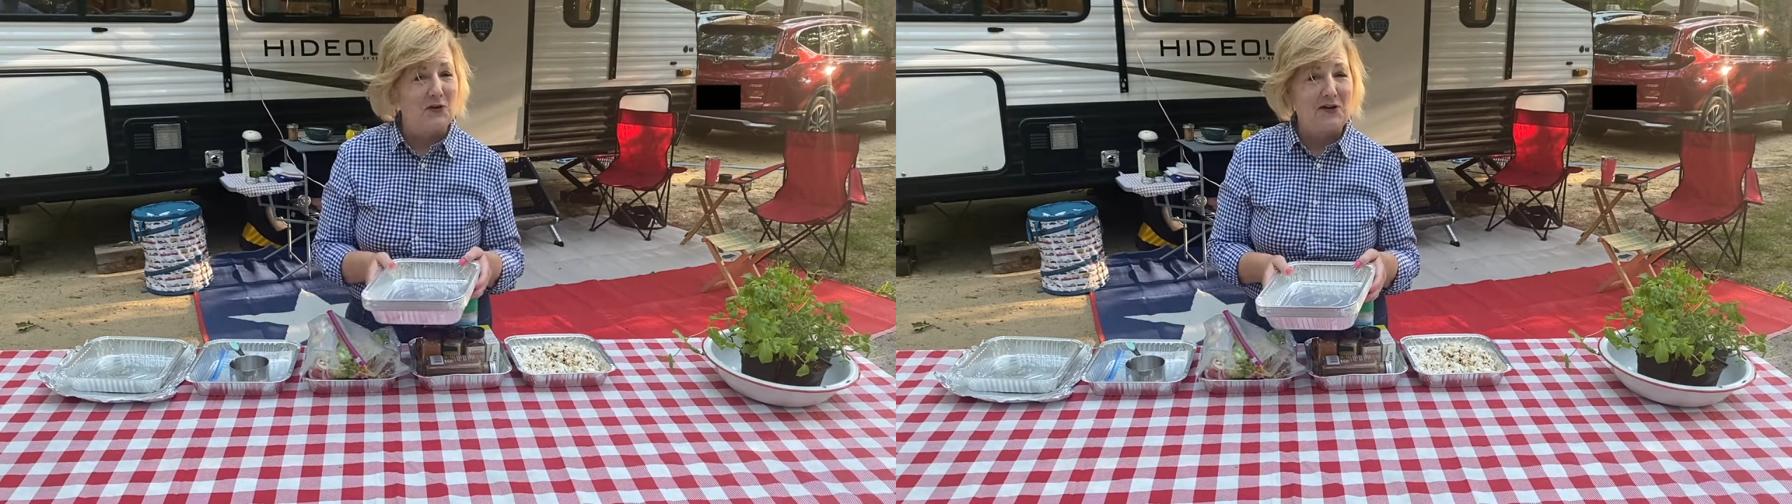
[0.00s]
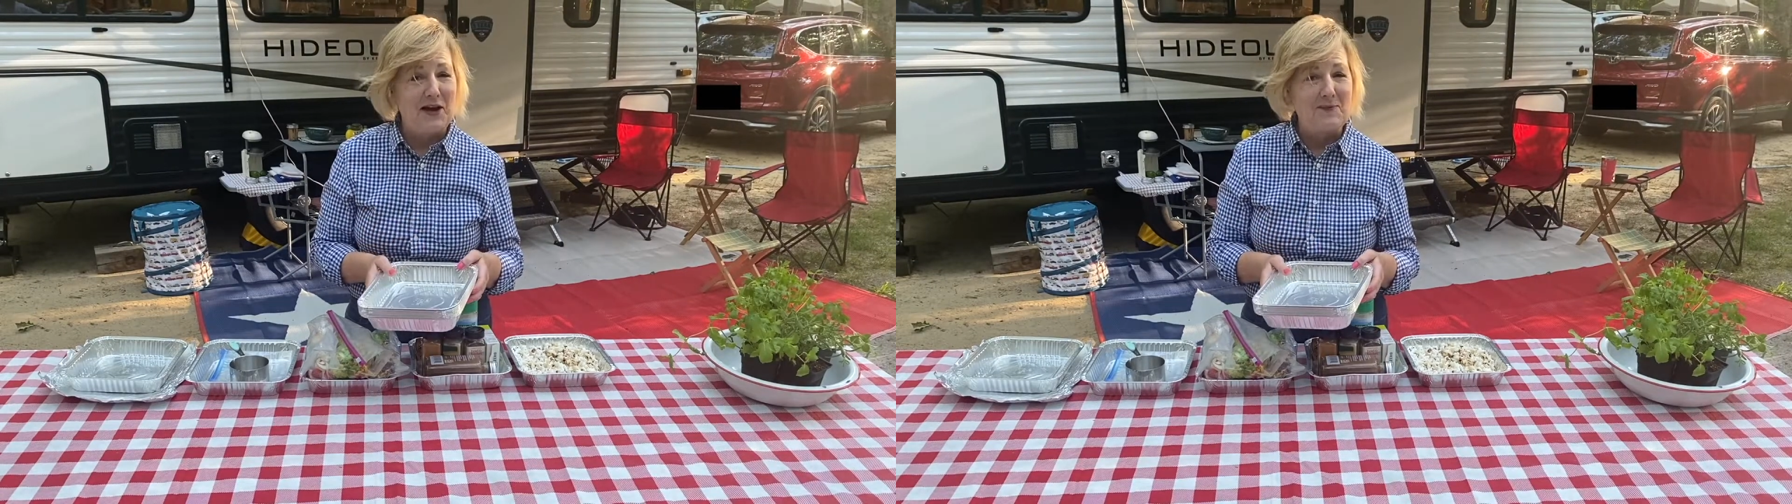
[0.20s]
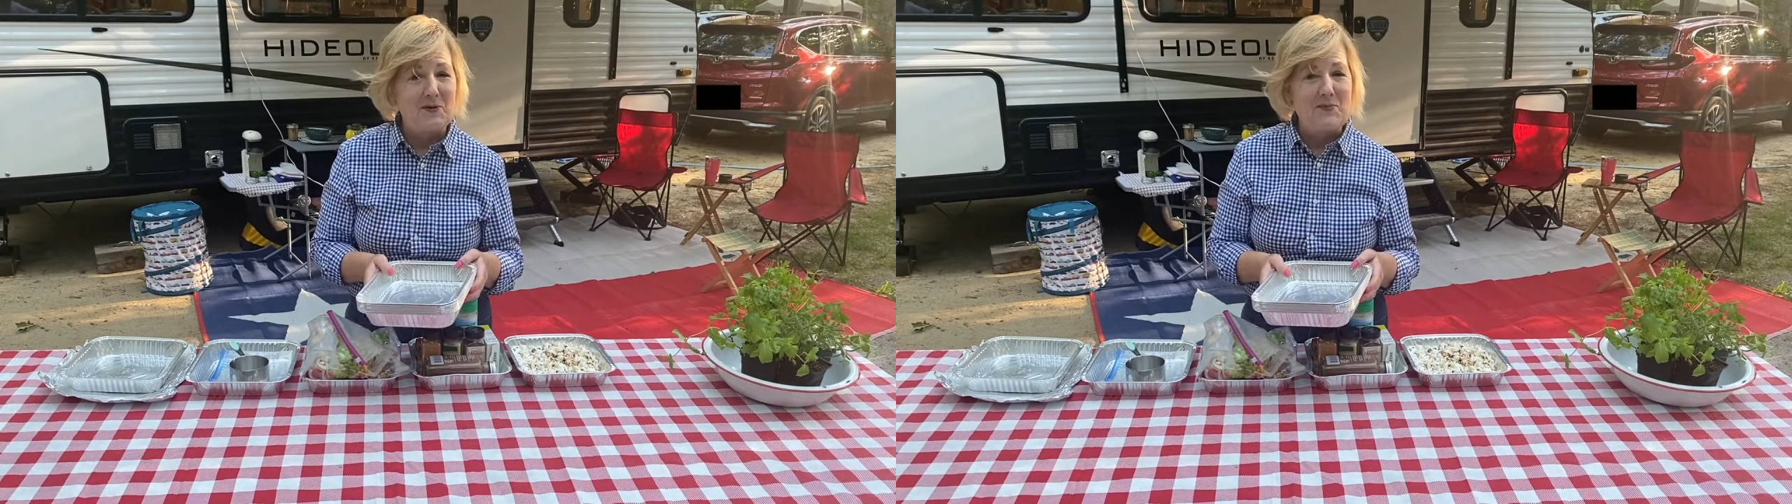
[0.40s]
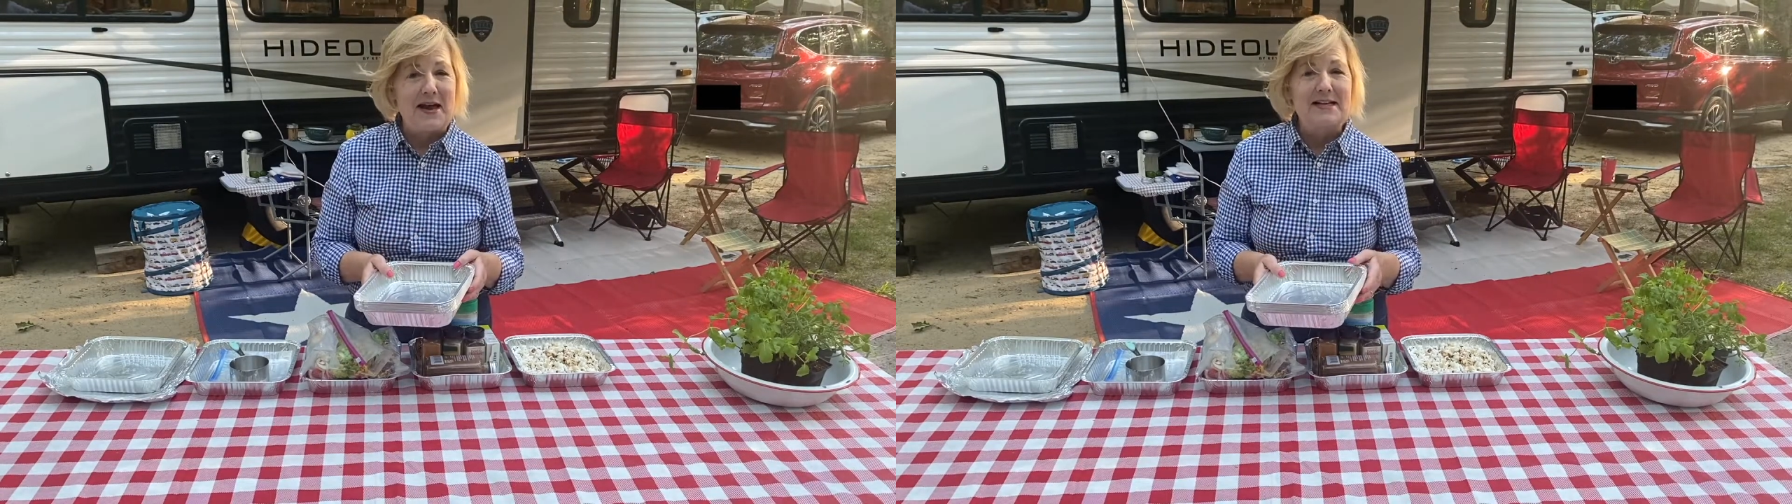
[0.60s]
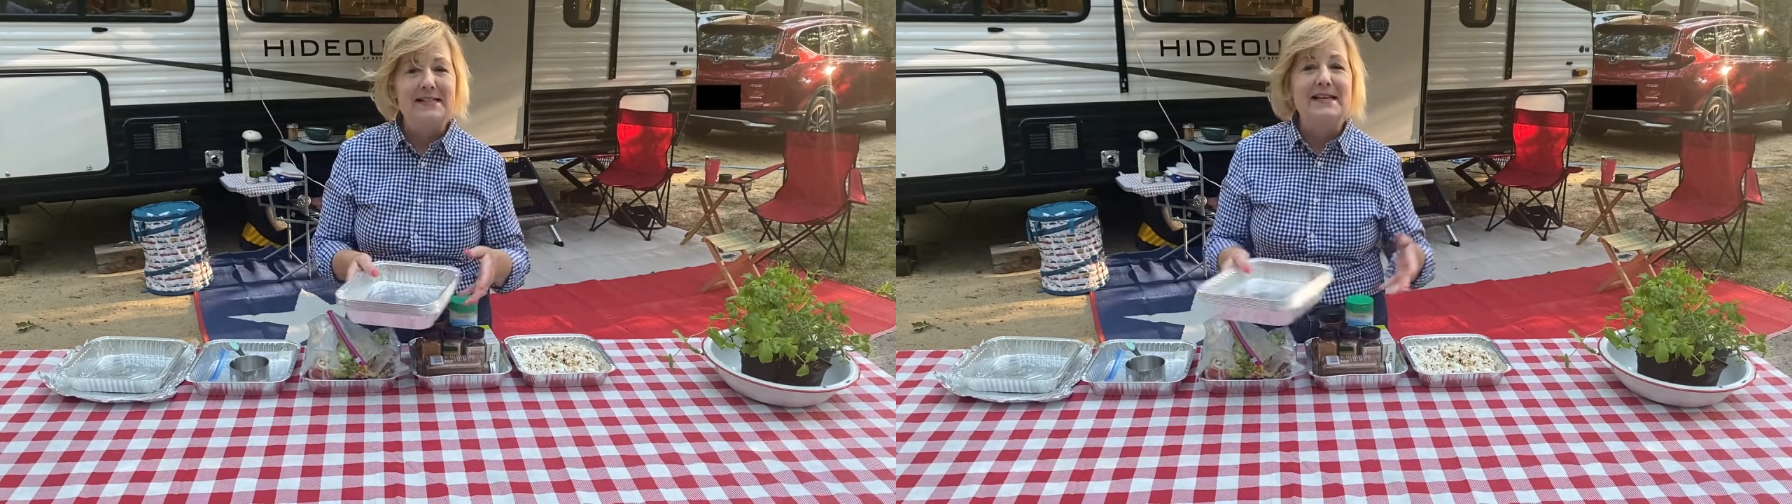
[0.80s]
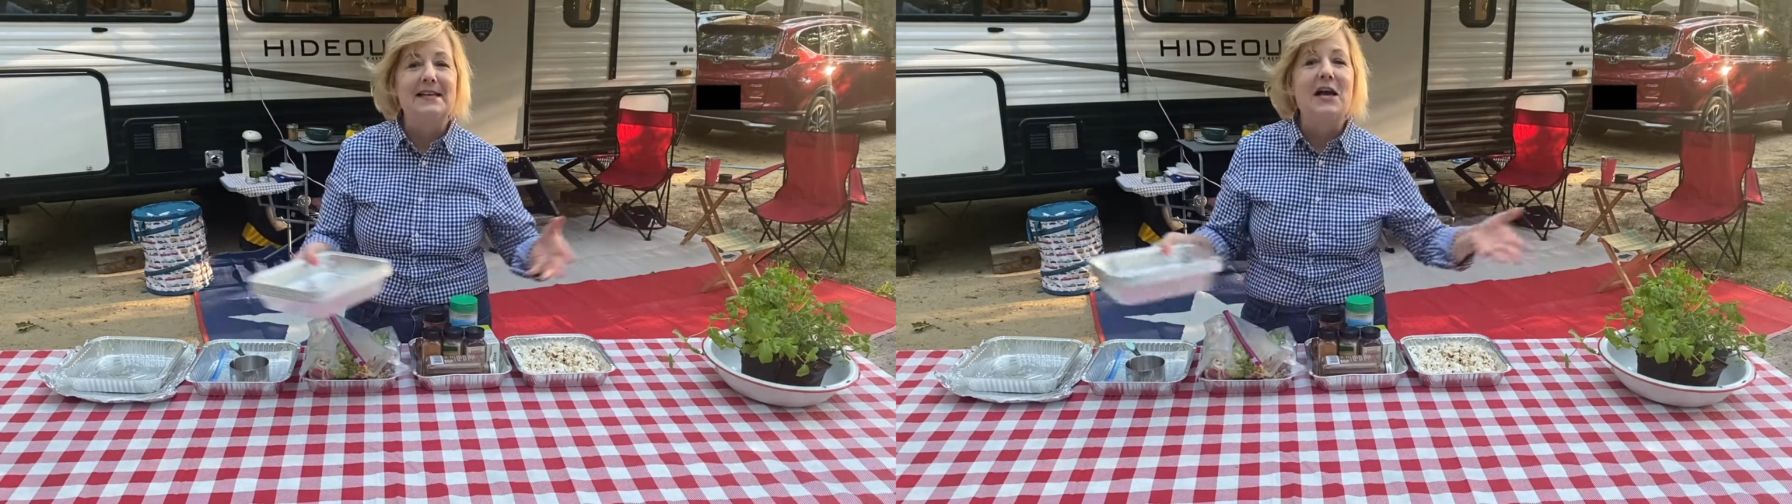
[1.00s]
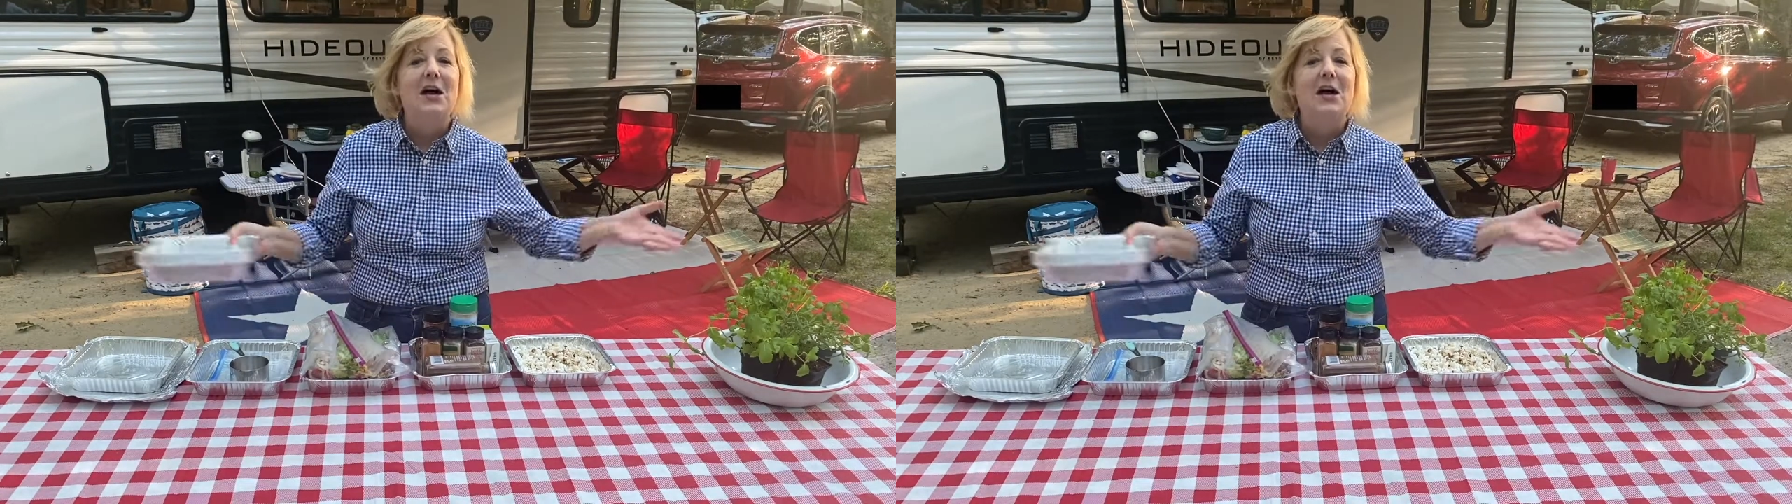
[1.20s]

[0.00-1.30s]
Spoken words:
Camper magazine.